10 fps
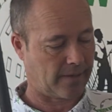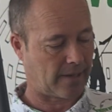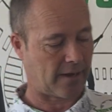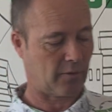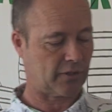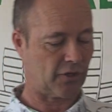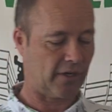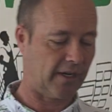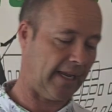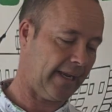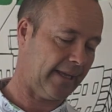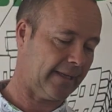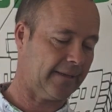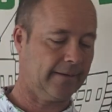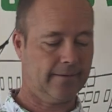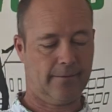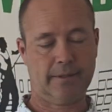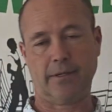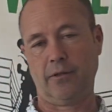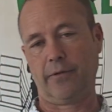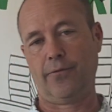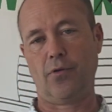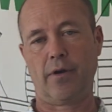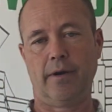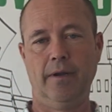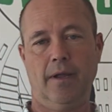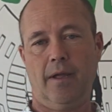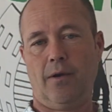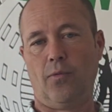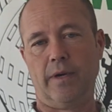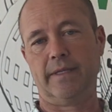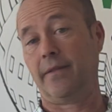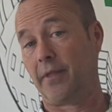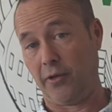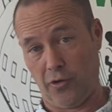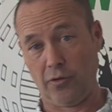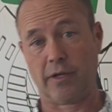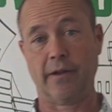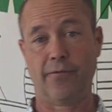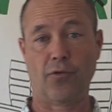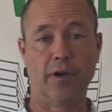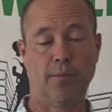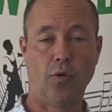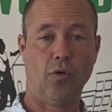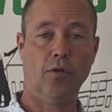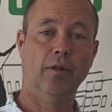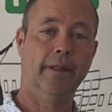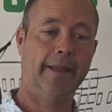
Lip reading: kind of what you're getting, what to look for, what is it that you're looking for in a pole,